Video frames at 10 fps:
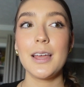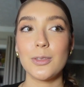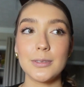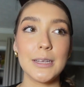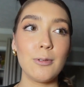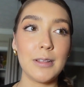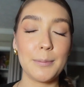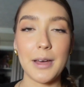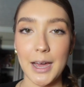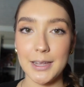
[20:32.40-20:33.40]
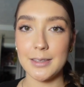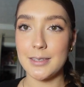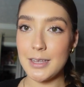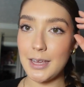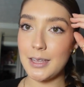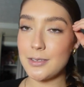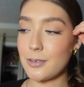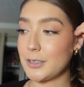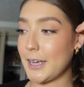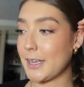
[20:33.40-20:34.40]
no tengo like behind the scenes
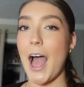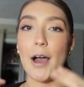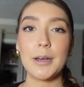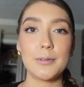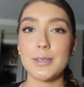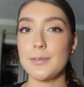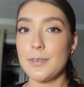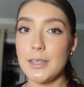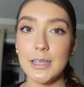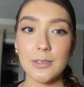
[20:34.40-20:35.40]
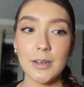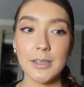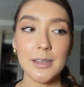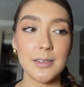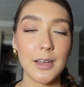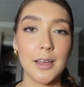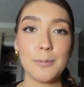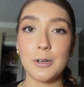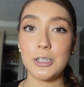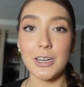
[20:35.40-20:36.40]
or like how I was feeling during that
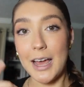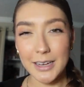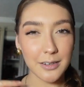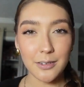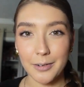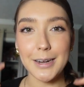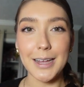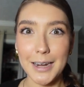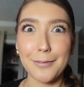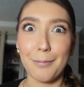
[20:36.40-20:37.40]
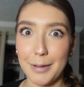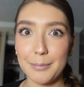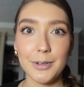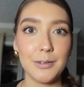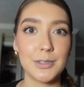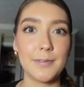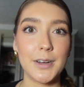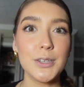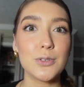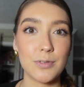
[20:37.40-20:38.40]
time, which I can already kind of remember. It was a
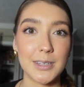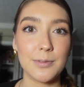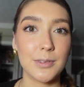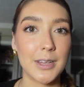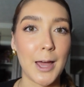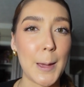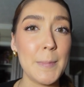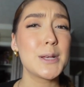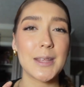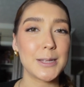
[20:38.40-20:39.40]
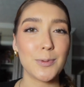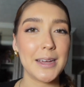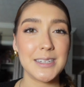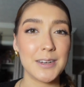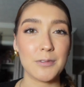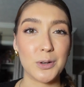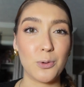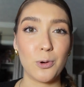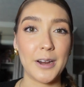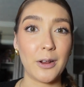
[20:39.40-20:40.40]
very stressful time. That's why I didn't
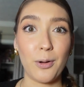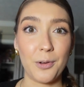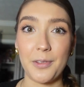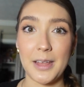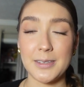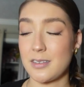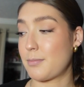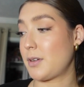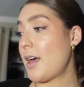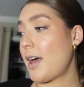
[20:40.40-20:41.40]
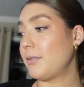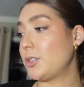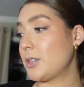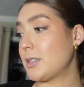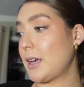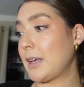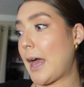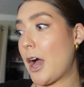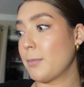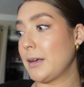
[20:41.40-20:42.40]
record at all that summer. I was just like,
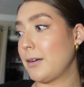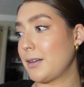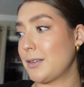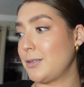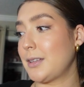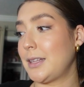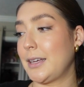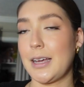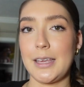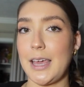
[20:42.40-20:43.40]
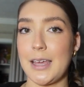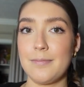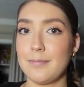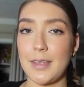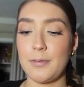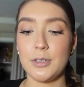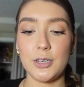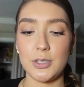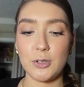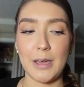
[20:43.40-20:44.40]
how am I going to do that? Like I can't, I was
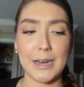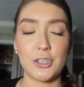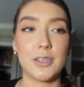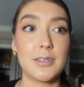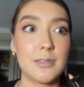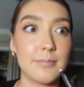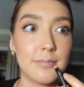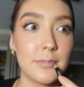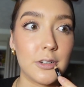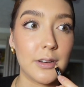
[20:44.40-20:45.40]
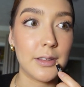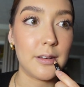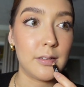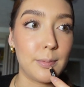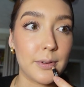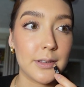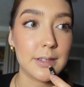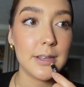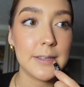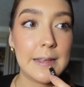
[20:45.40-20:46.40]
just too anxious during that whole
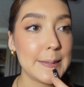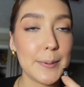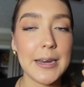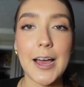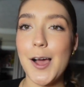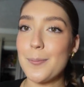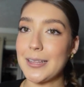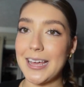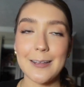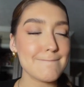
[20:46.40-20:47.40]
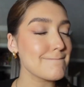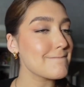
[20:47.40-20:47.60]
process. But now I'm like,